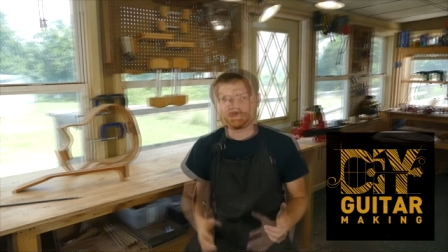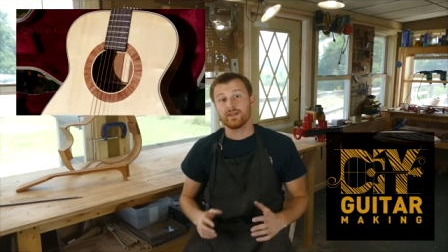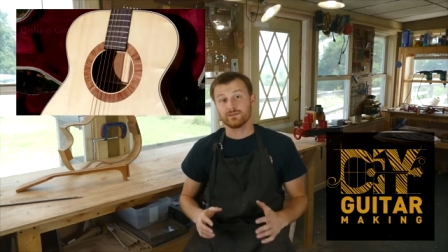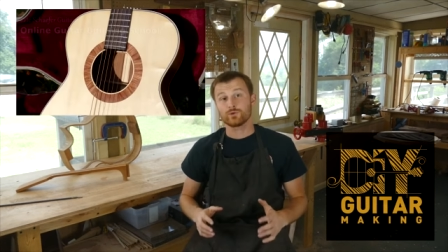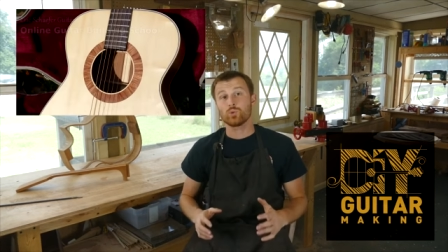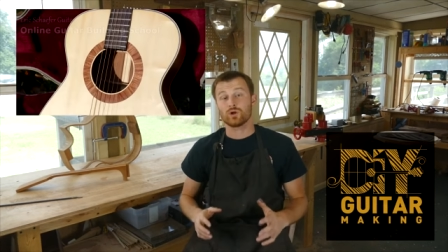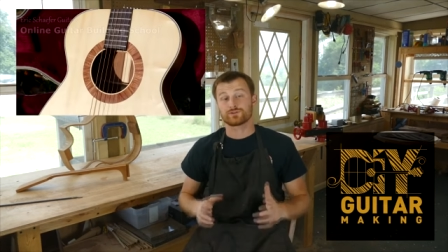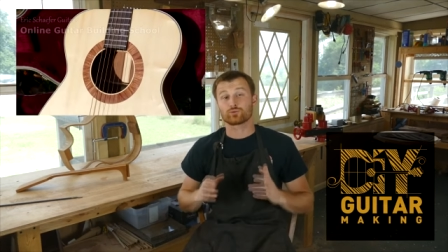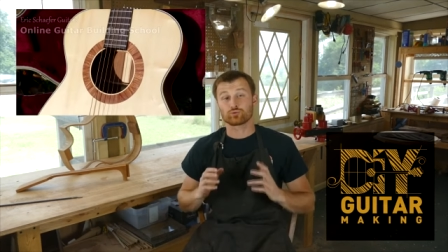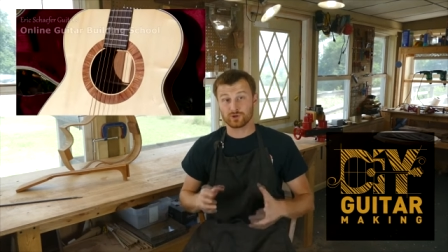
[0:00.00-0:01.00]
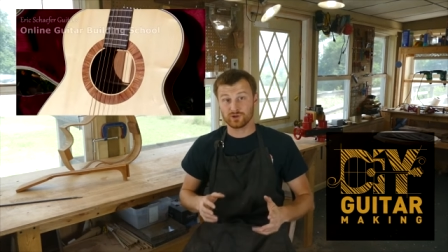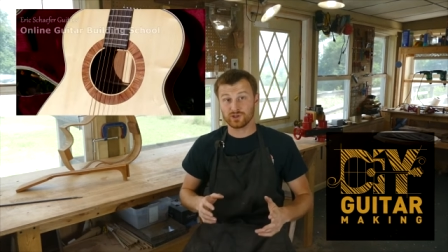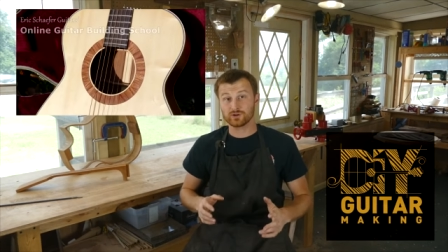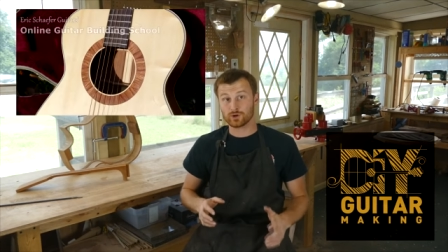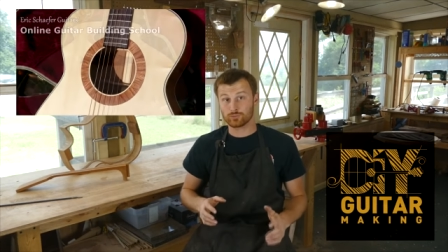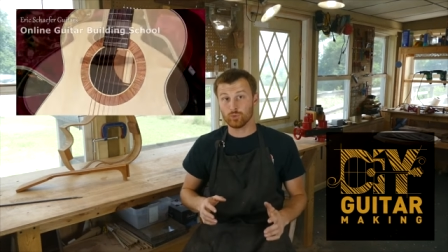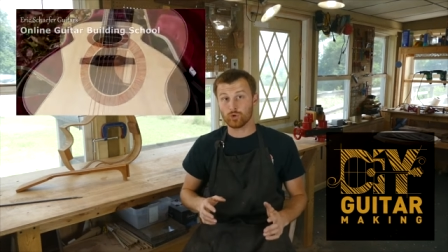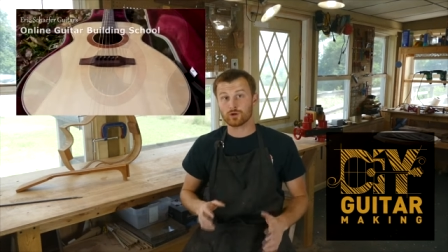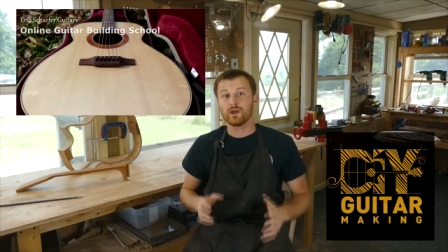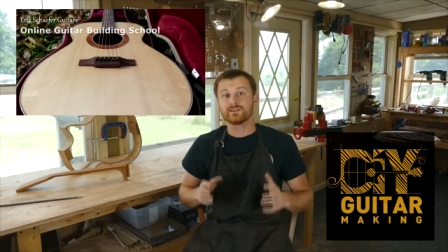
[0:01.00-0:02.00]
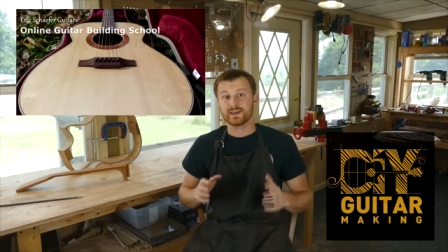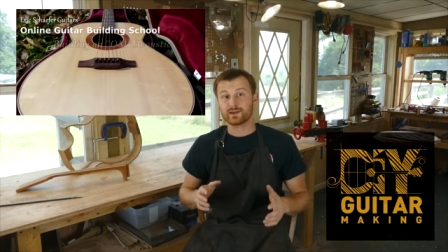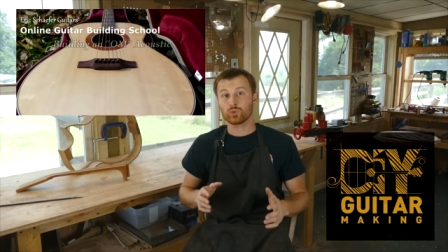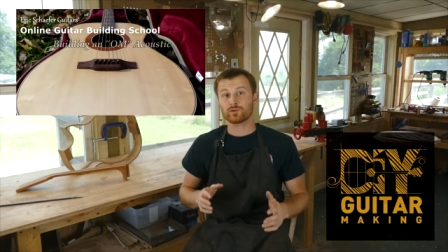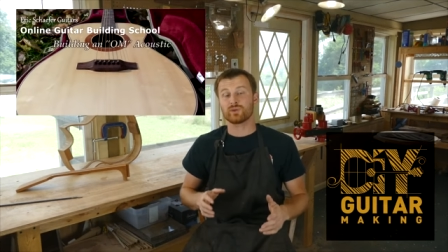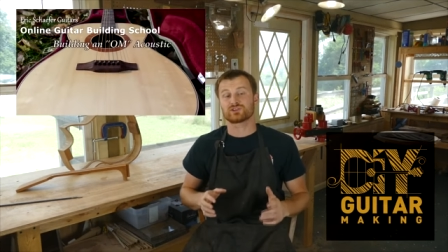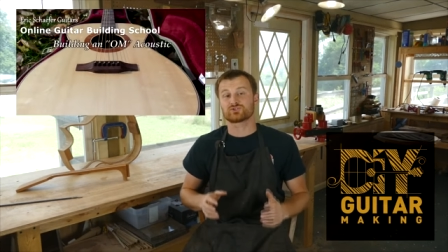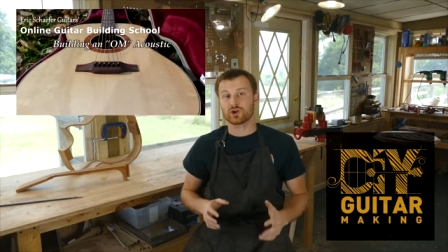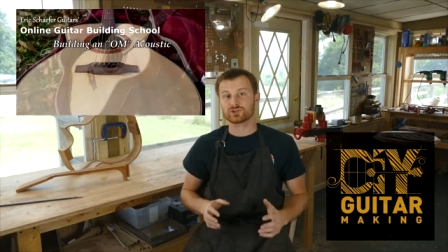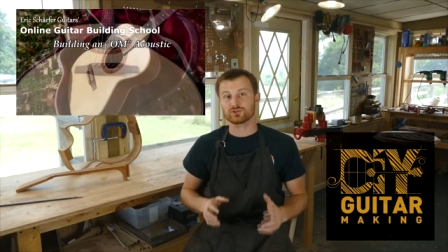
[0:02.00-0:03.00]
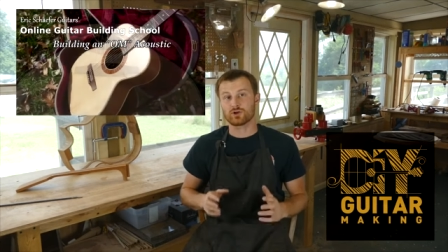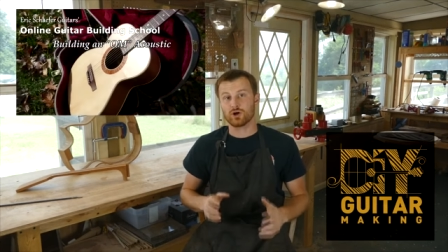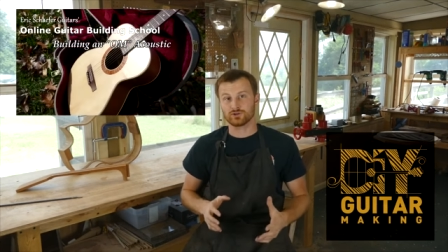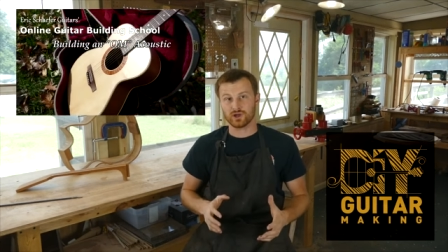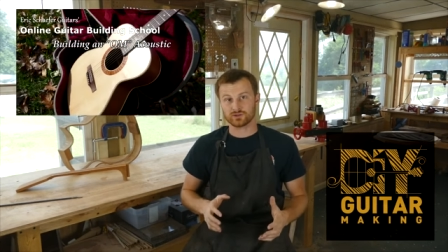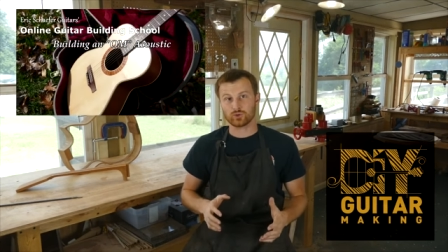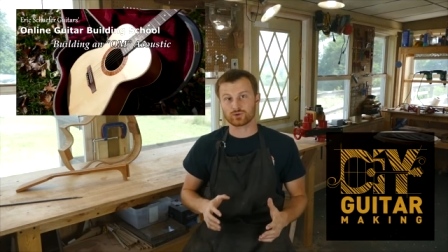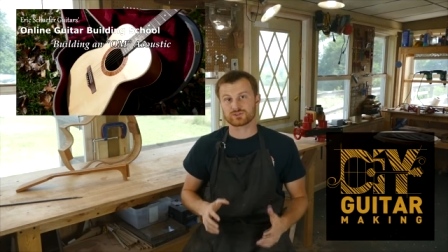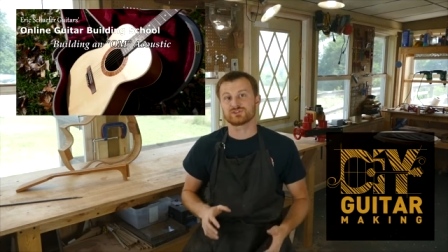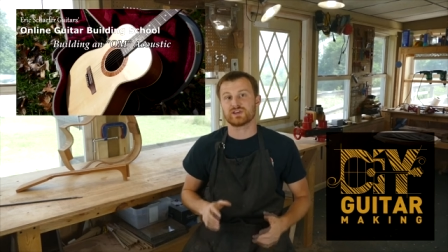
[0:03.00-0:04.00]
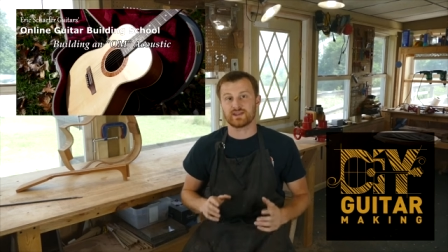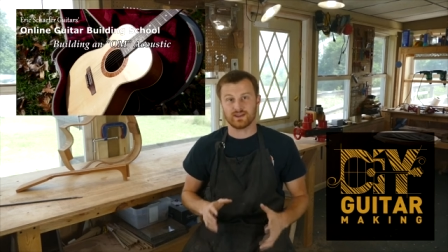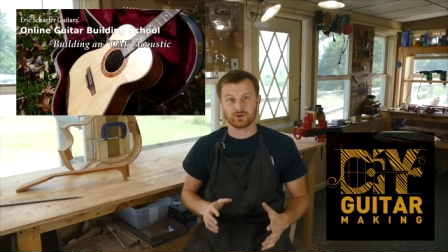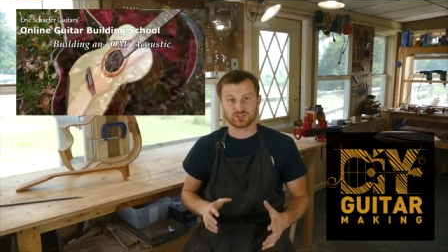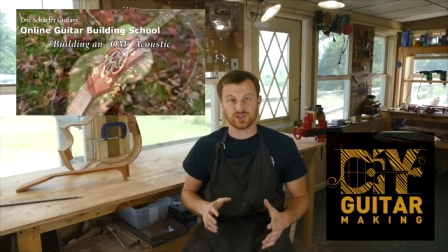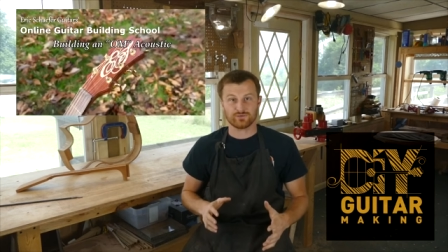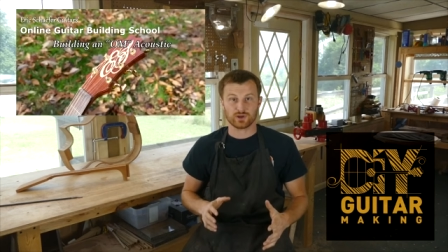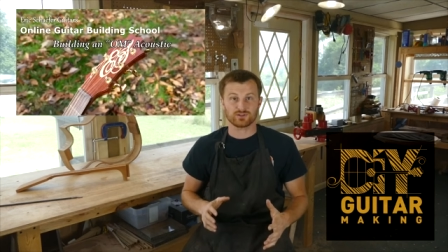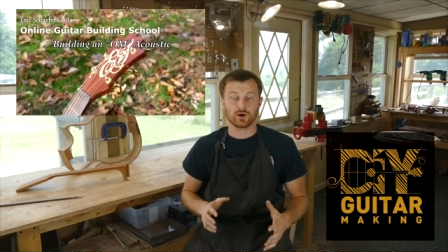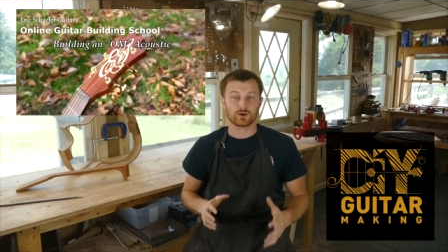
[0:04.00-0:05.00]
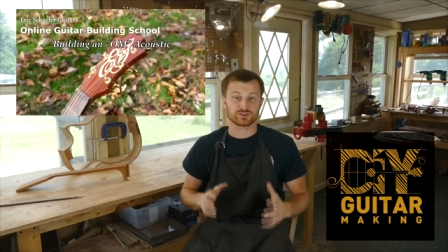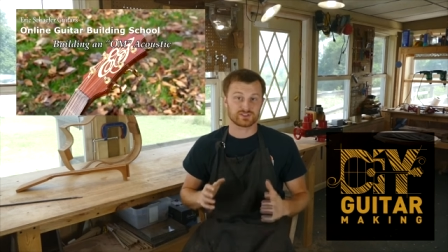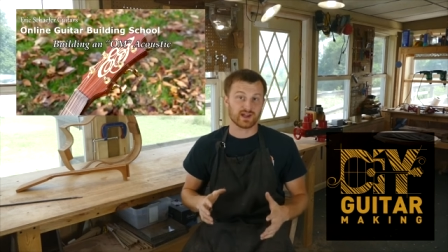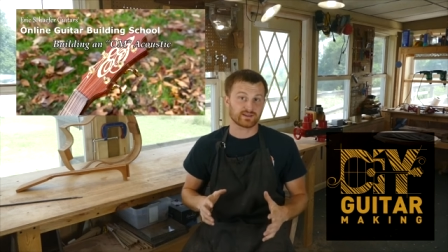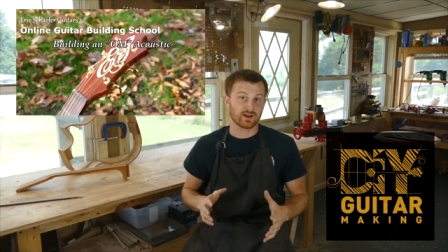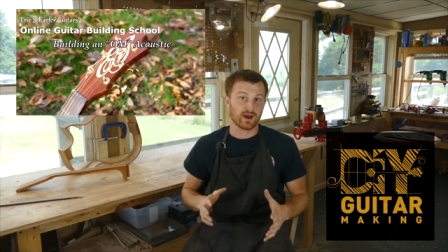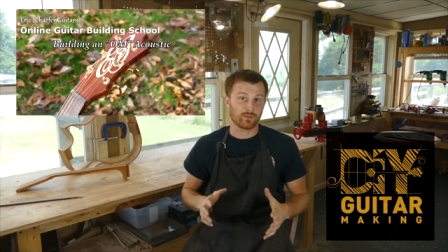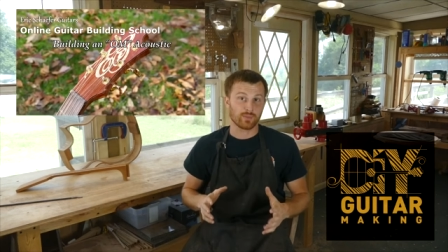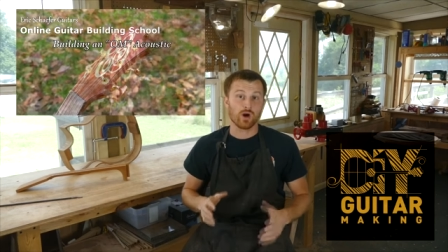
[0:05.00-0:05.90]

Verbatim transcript: And if you want to really learn more, take one of my structured online courses at Eric Schaefer Guitars dot com